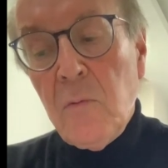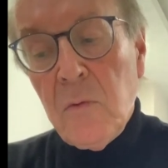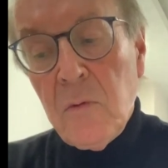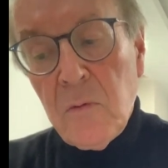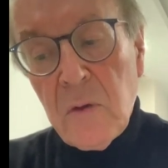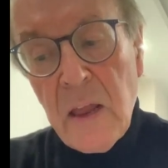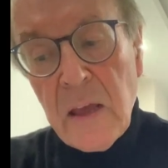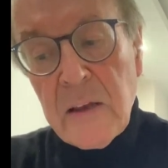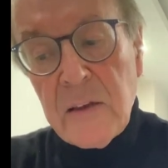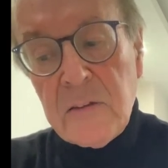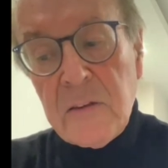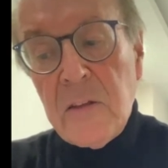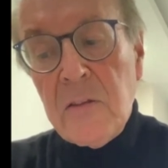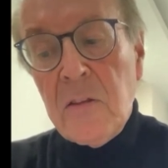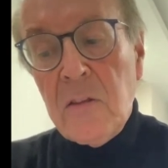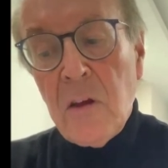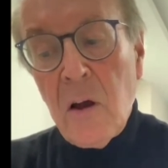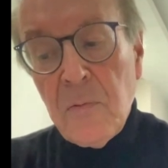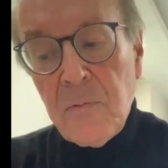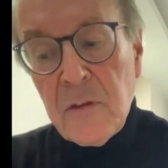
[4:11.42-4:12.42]
like I said,
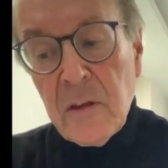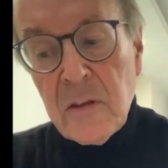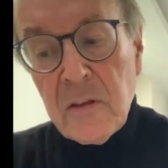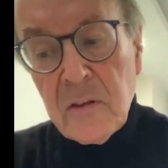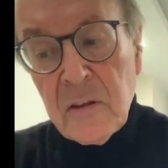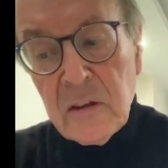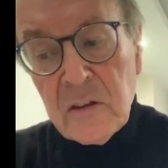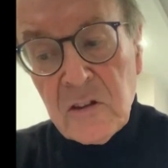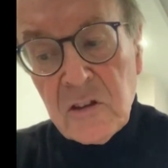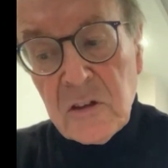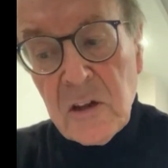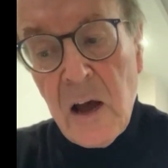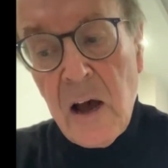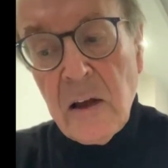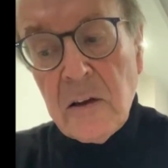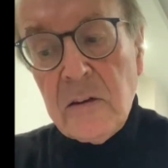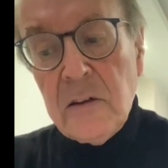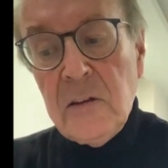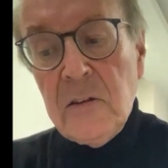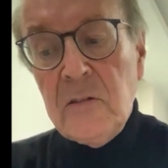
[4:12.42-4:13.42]
the
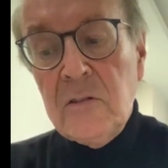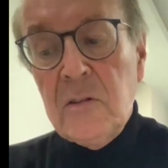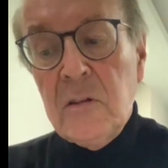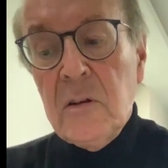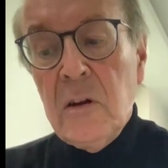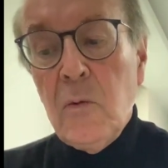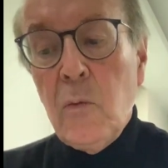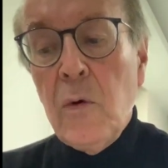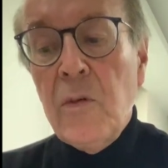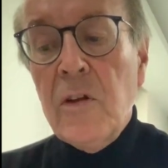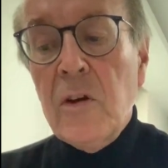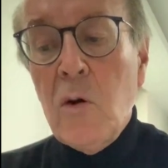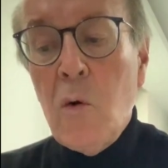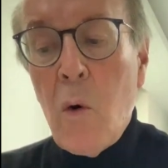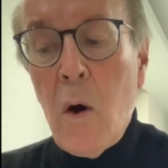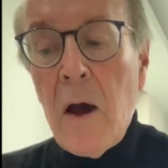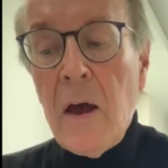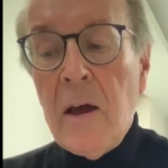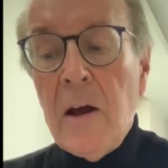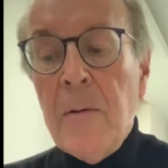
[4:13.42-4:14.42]
start is with the
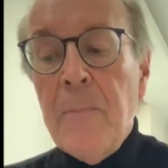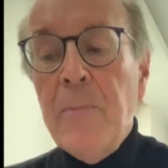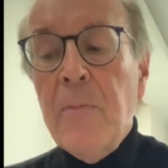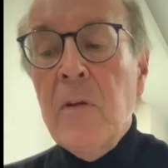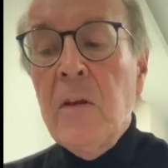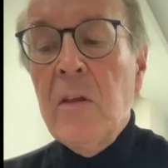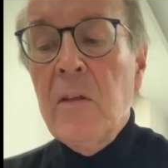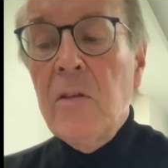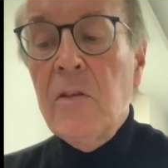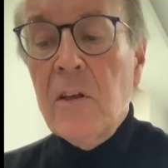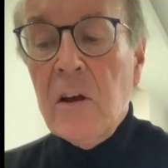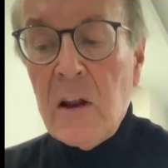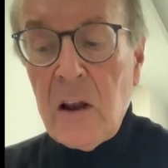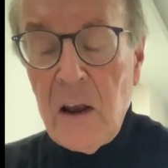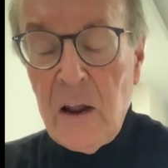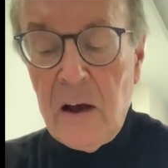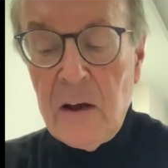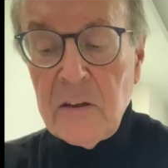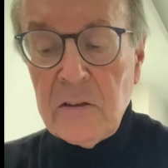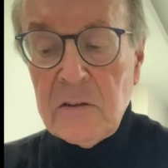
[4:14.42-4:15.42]
choir, the
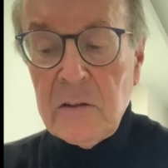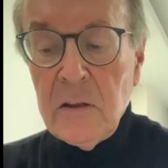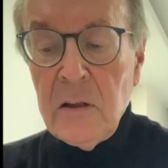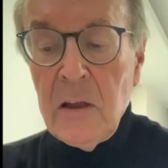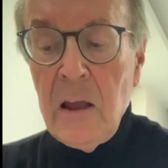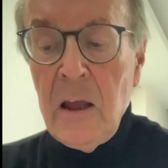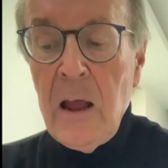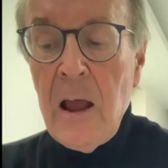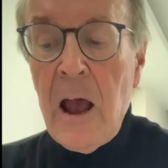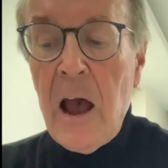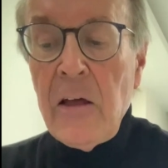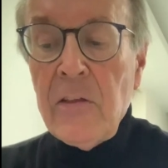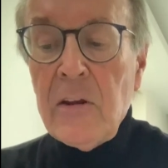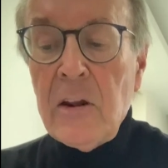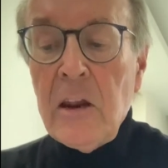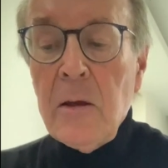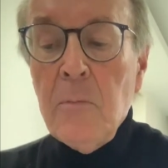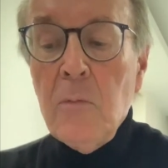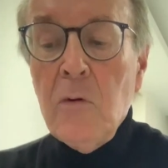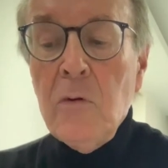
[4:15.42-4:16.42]
class, and then
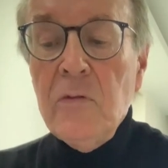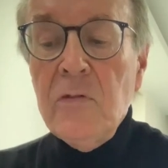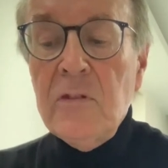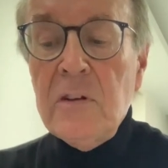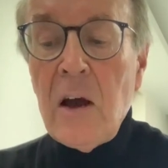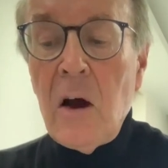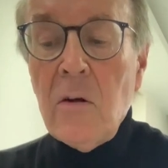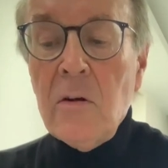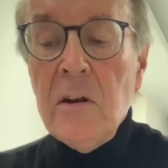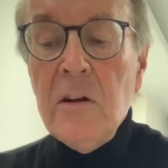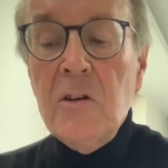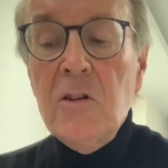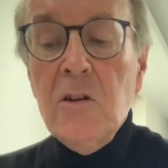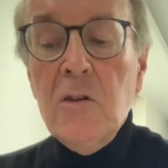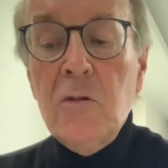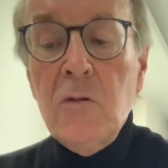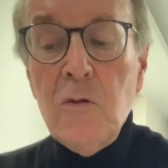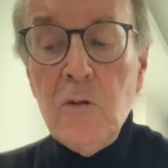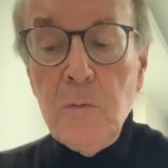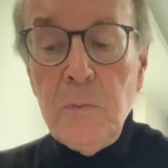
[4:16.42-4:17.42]
it moves down into
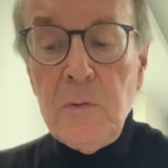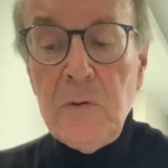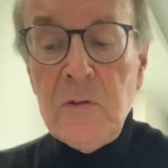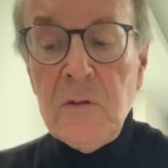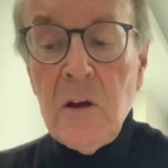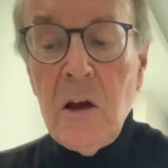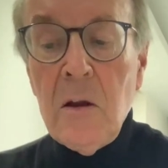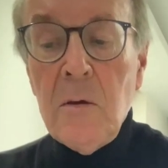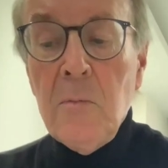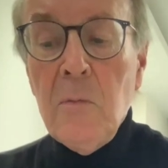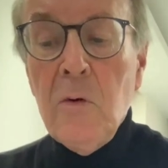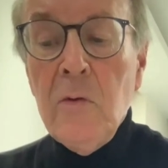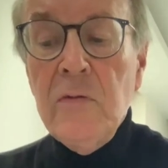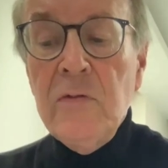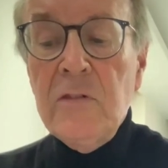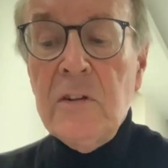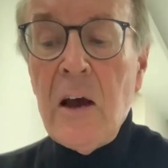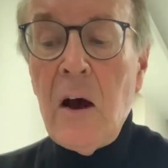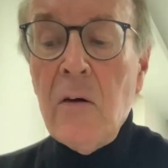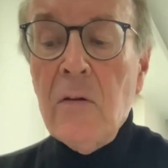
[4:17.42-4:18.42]
groups and moves
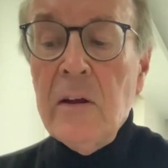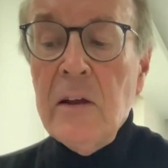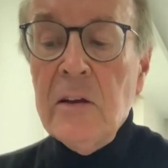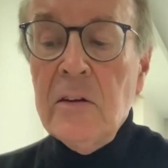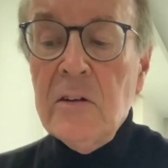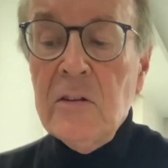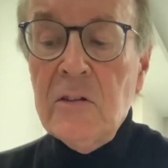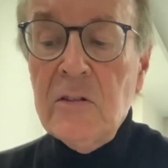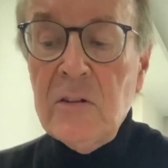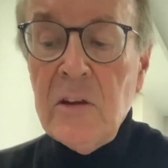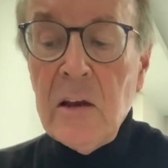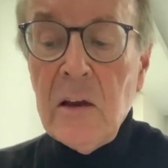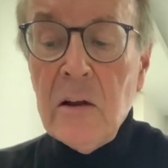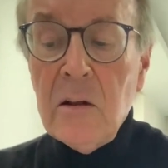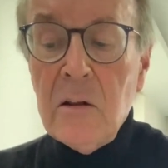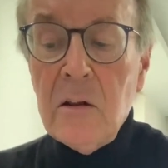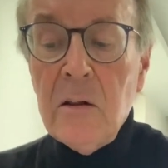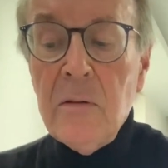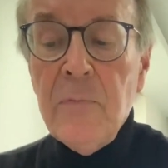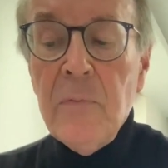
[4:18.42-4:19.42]
down into
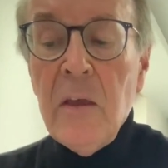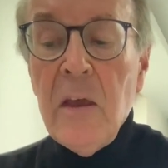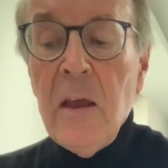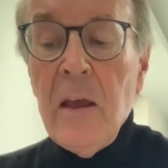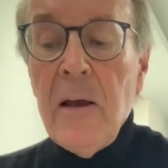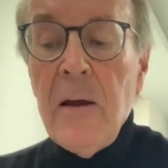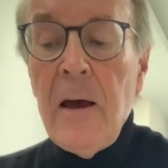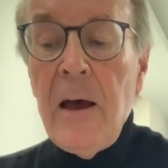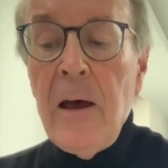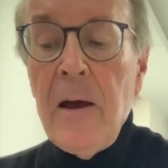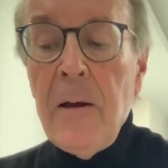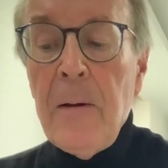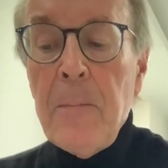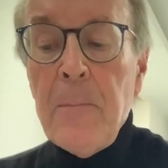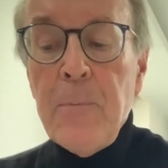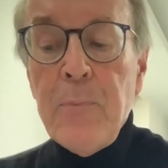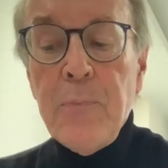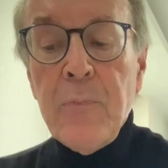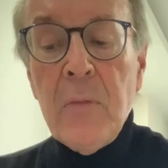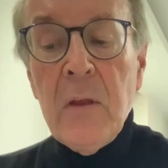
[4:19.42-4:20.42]
single
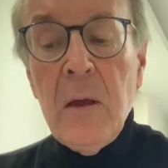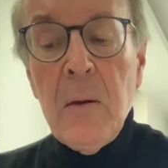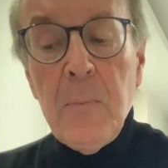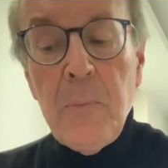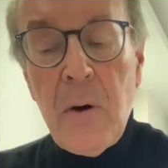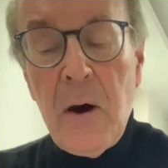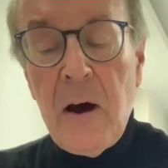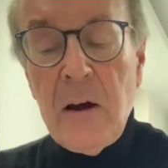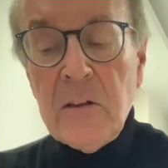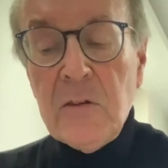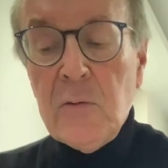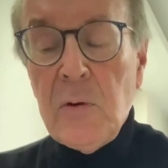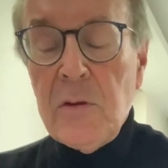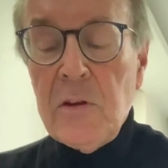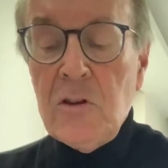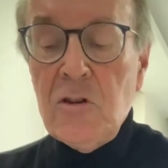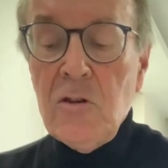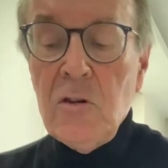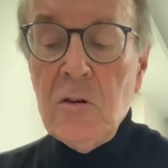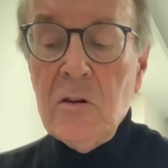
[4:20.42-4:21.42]
parts where the
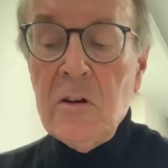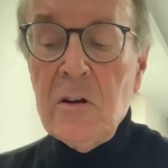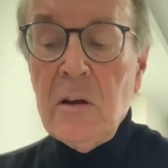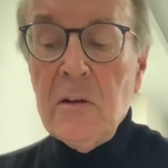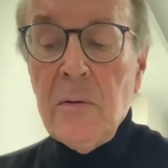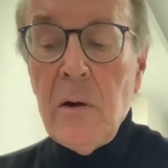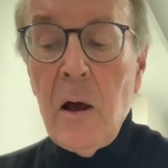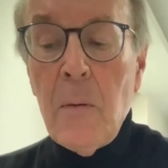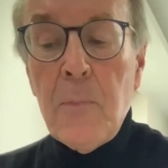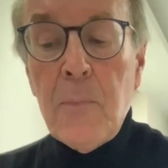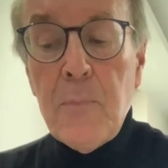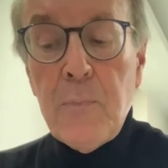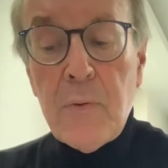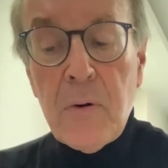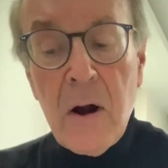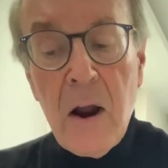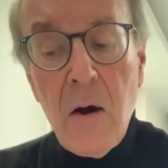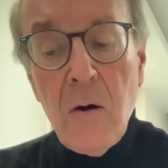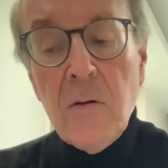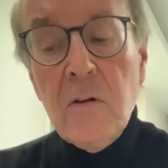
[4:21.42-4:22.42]
children are
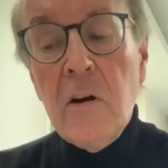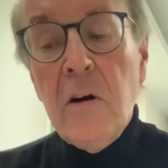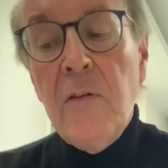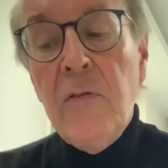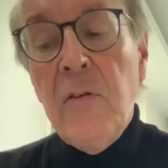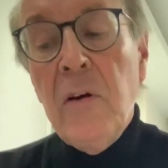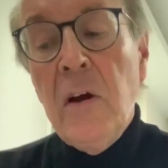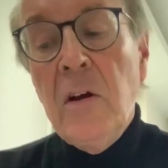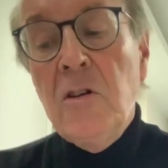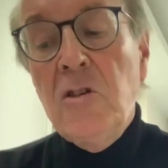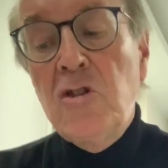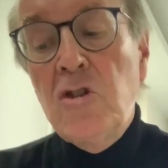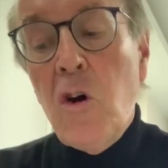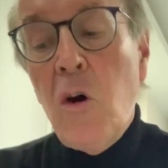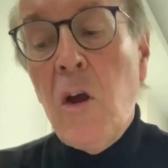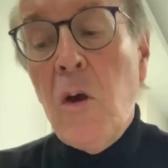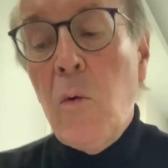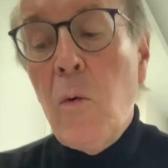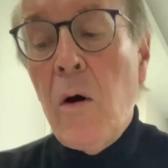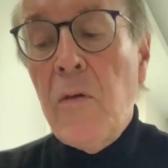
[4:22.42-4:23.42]
proud of
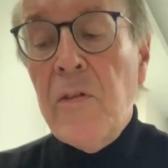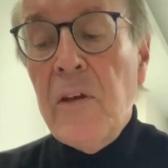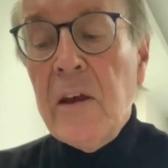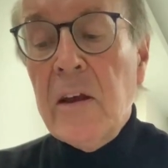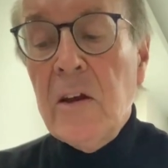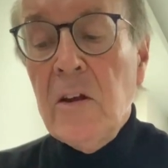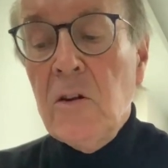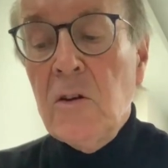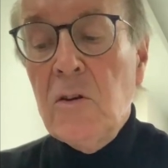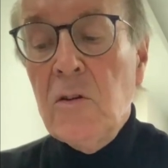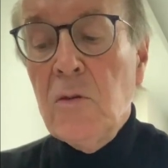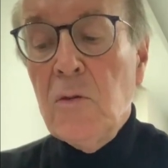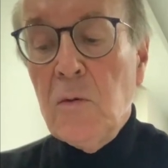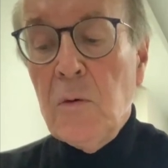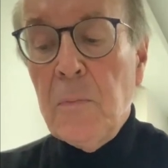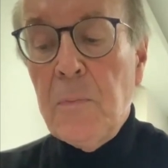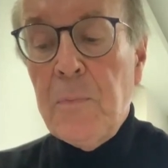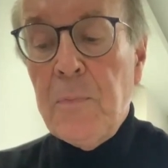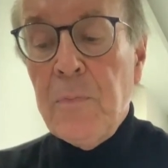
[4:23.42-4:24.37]
showing what they can do.